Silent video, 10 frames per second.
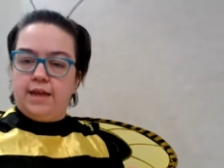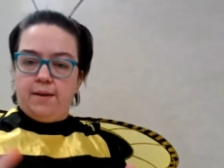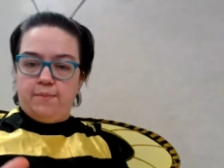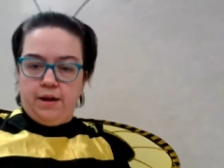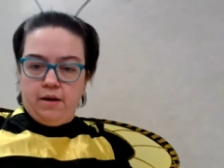
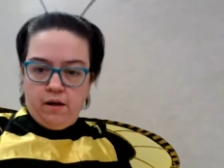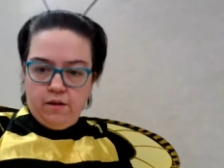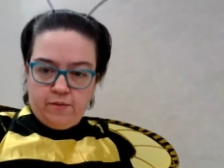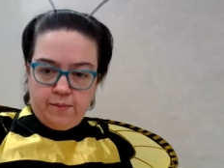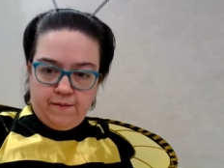happening all
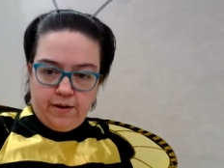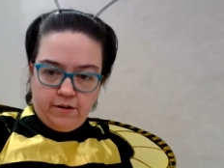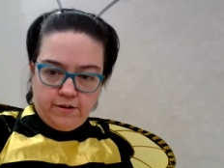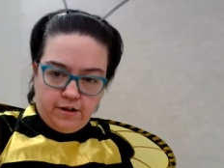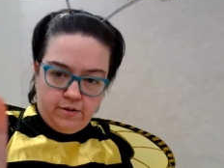over my
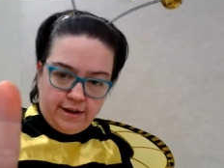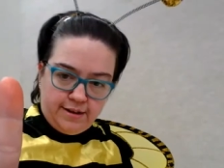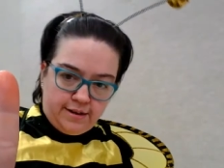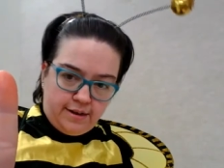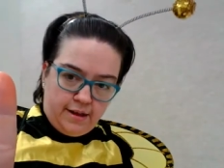fingers? Can you
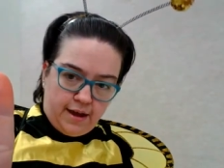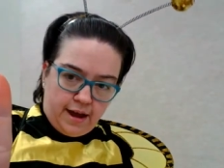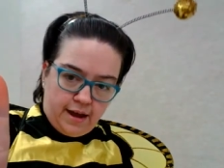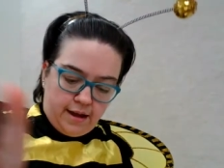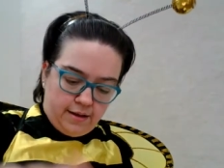guys see
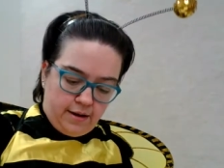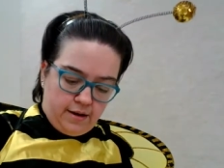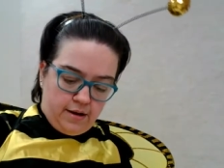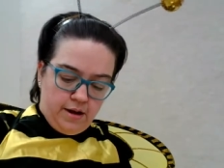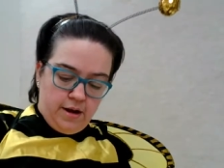that on
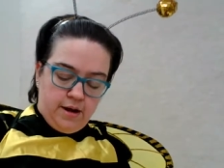there?